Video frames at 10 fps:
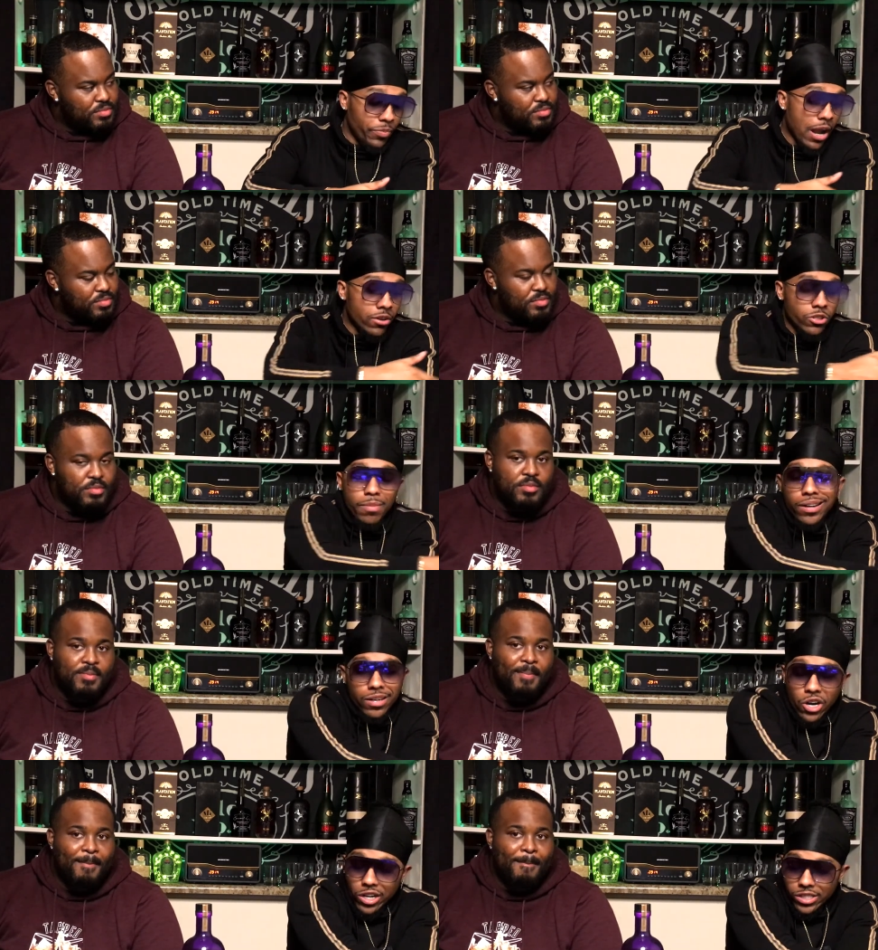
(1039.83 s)
Speaker 1: I was on my
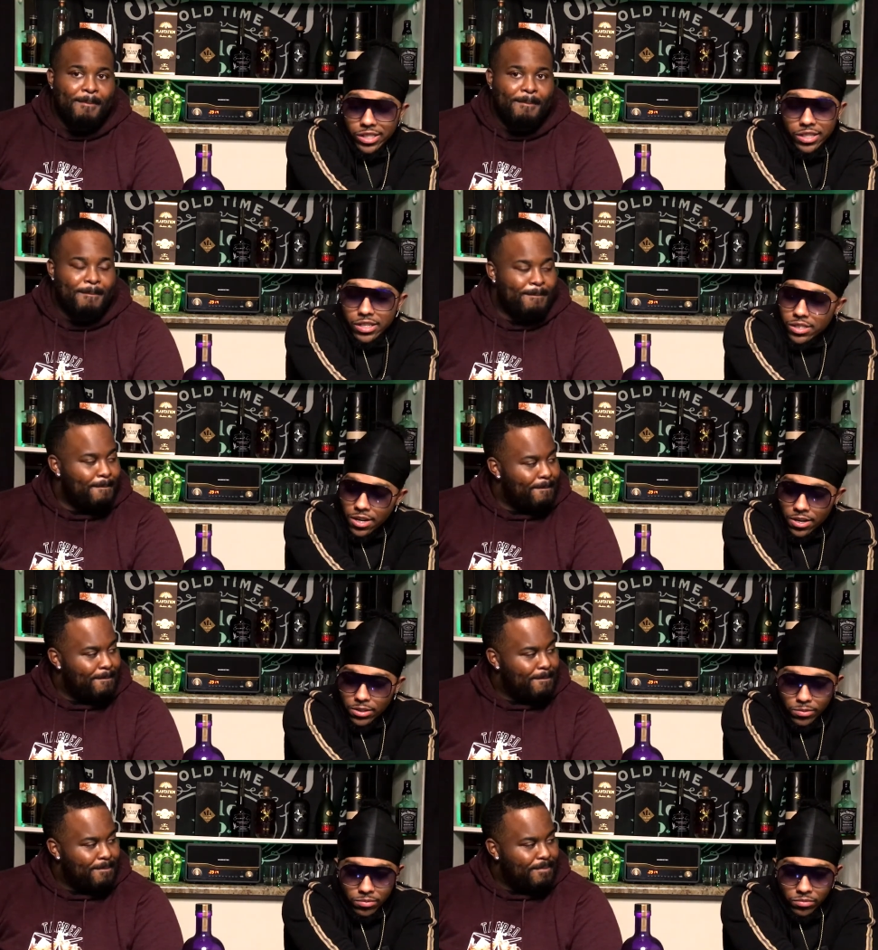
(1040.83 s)
dog shit this time.
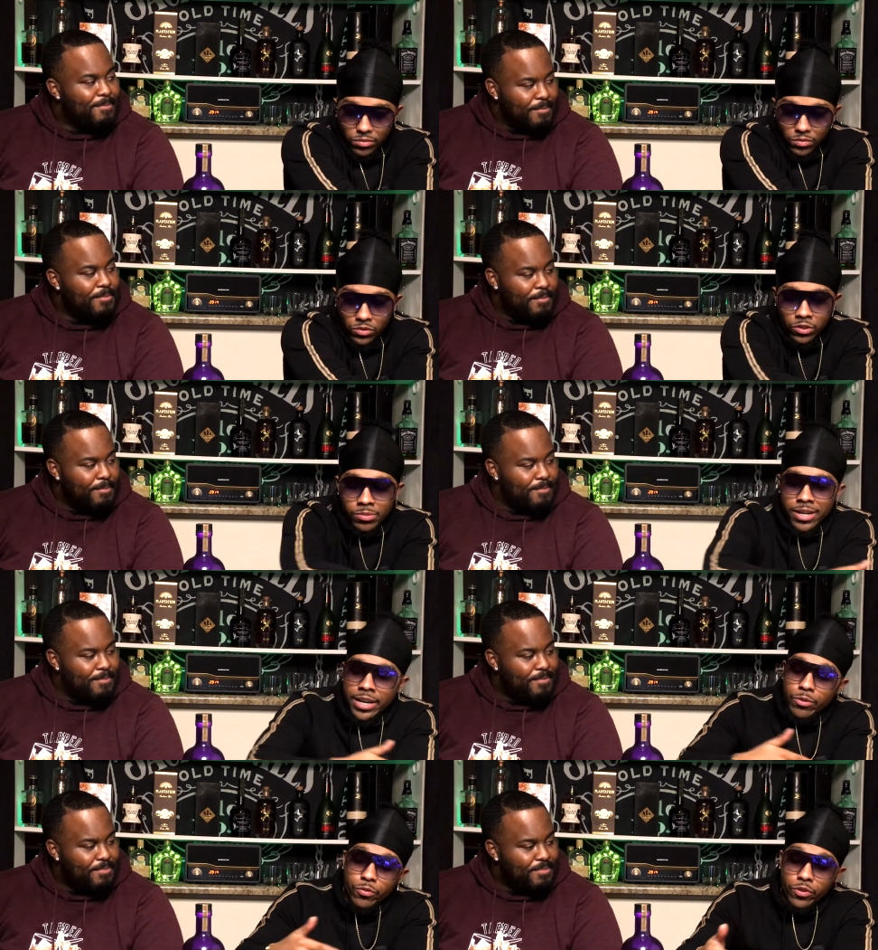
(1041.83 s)
You know what I'm
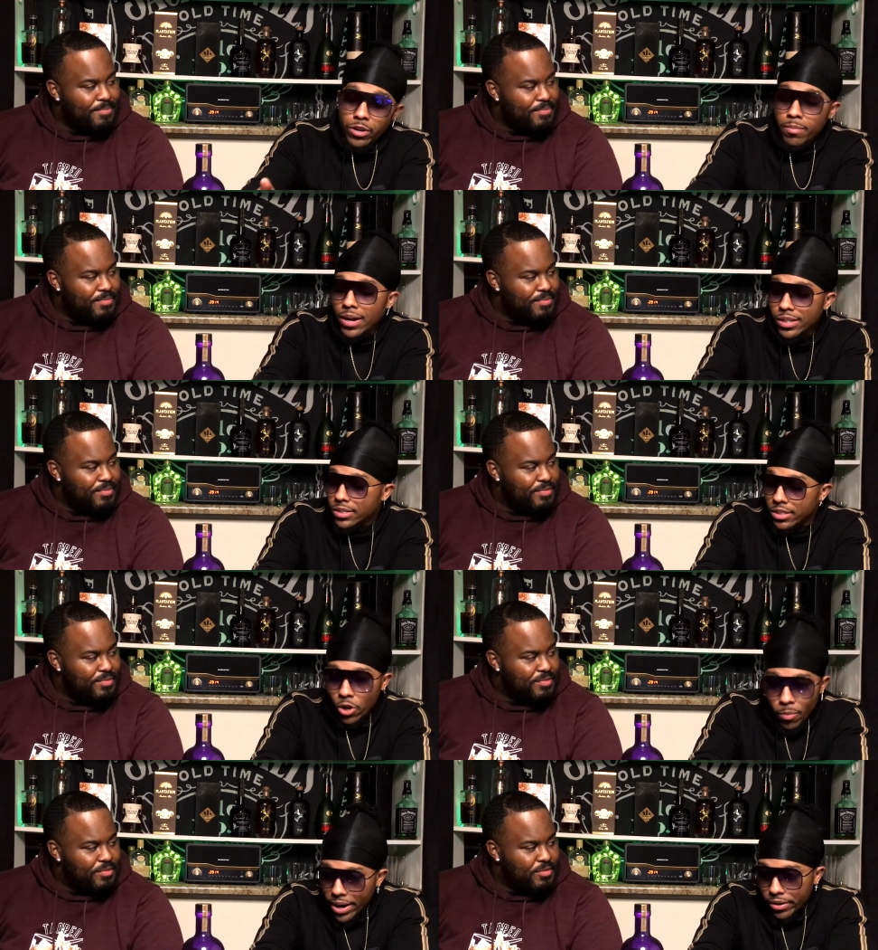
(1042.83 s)
saying? I give a fuck about
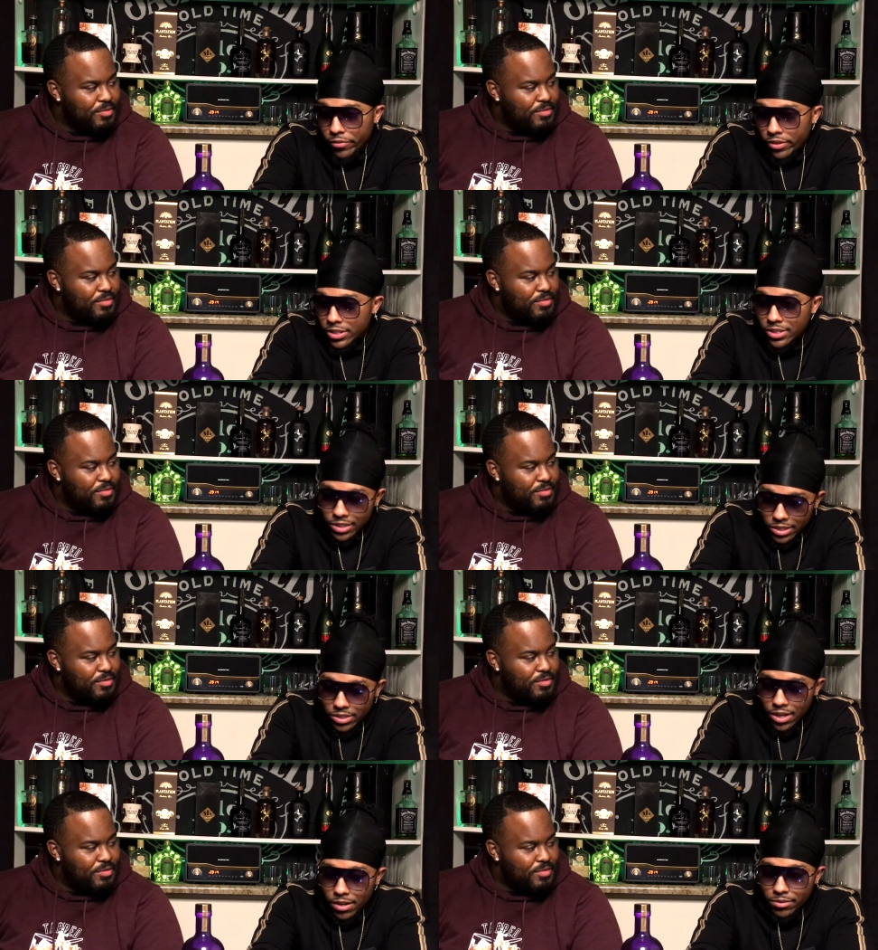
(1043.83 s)
nobody's feelings this
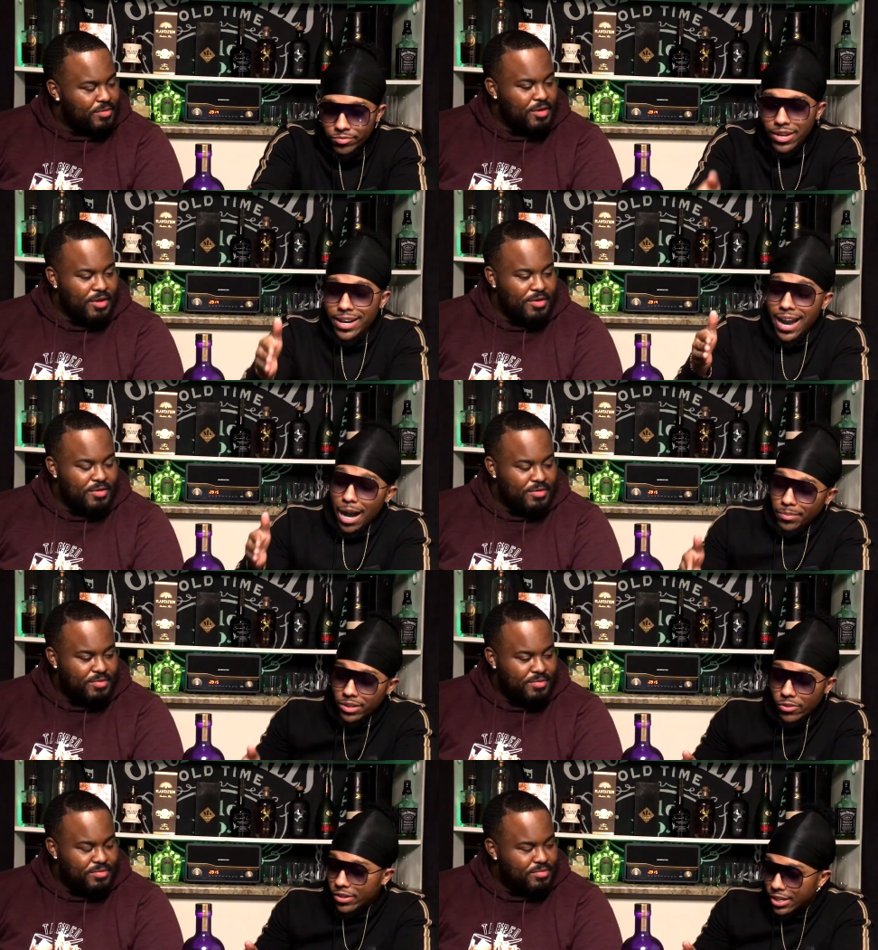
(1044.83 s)
time. I hopped
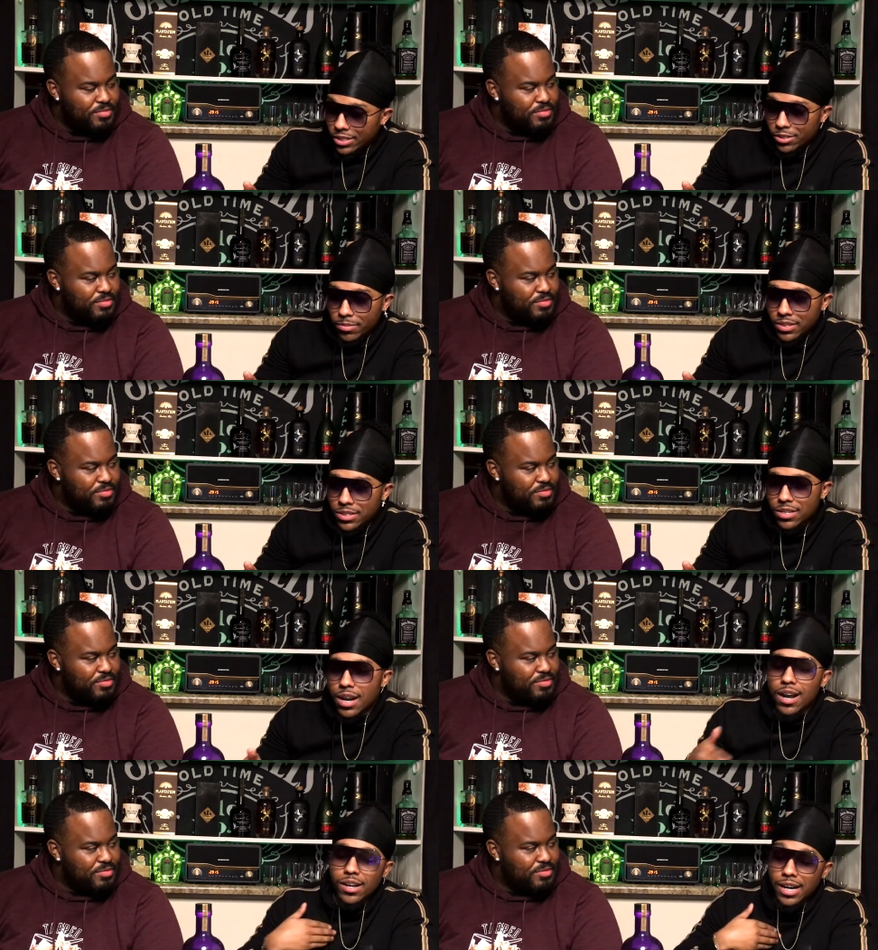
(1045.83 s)
in a relationship but this
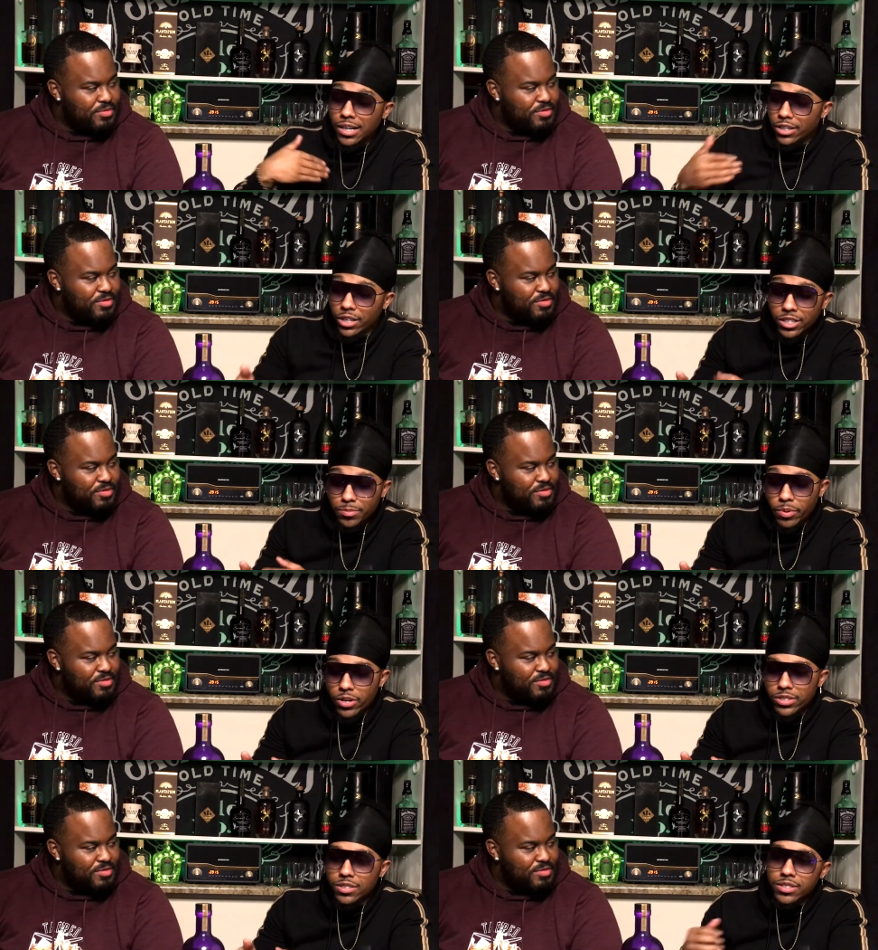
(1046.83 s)
time I love this
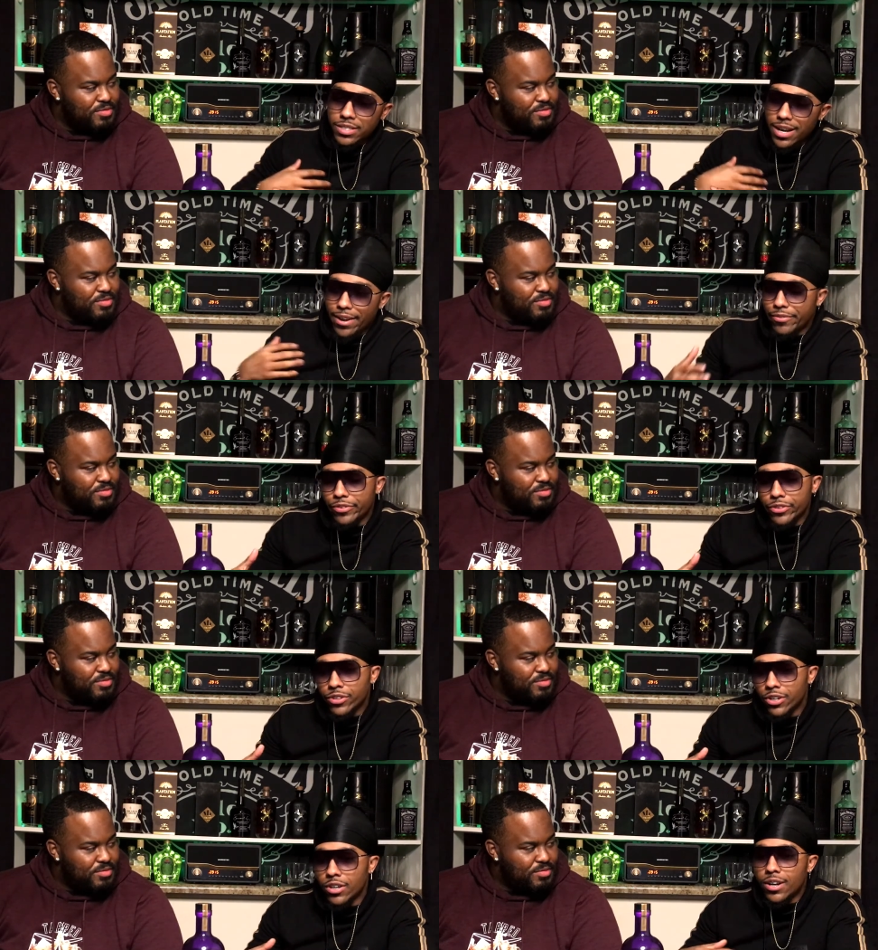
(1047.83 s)
person. This how I feel.
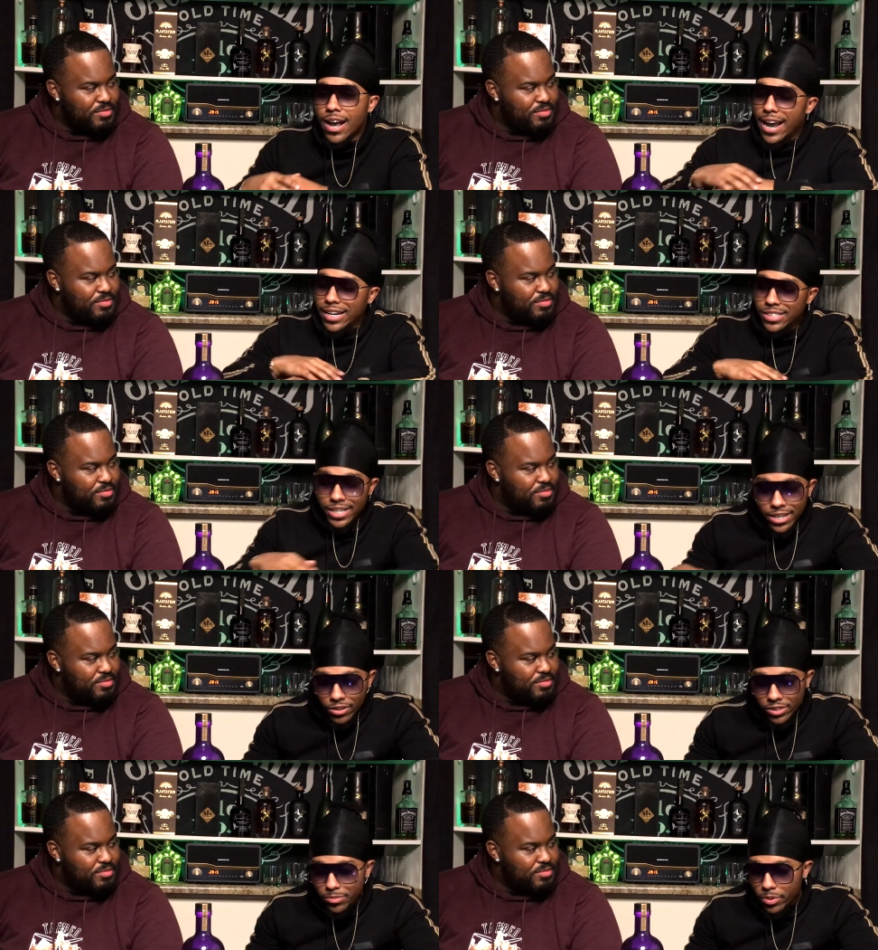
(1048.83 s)
I ain't
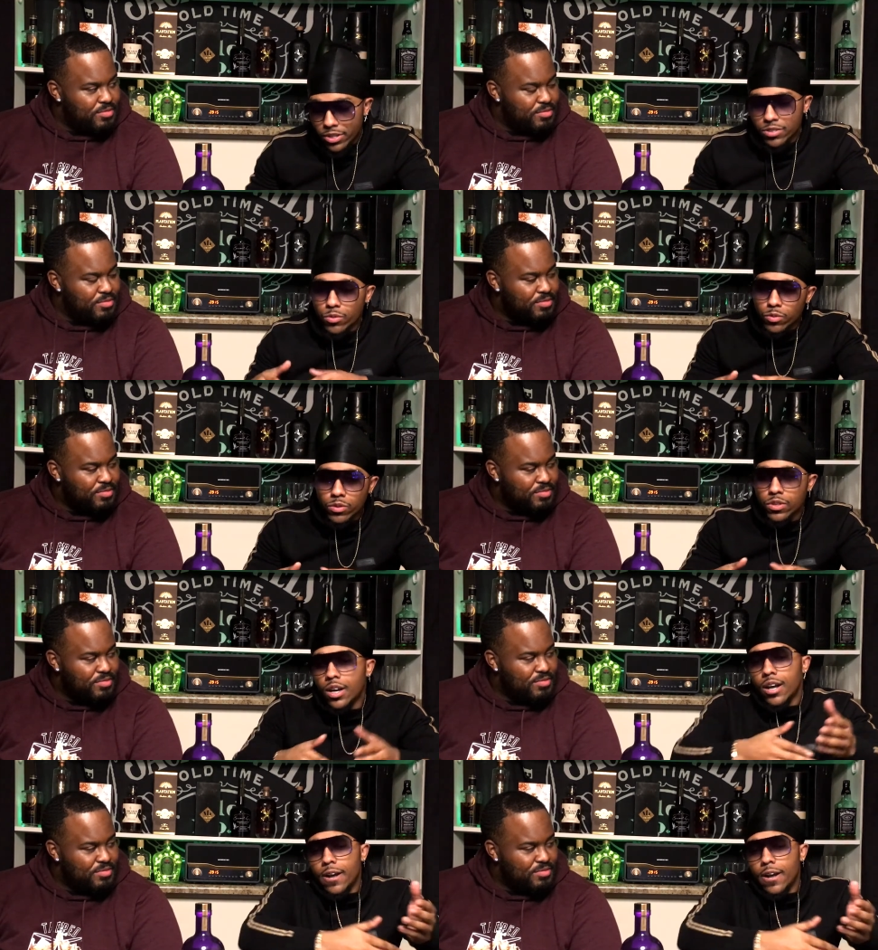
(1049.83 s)
cheating on this person. Ooh, ooh.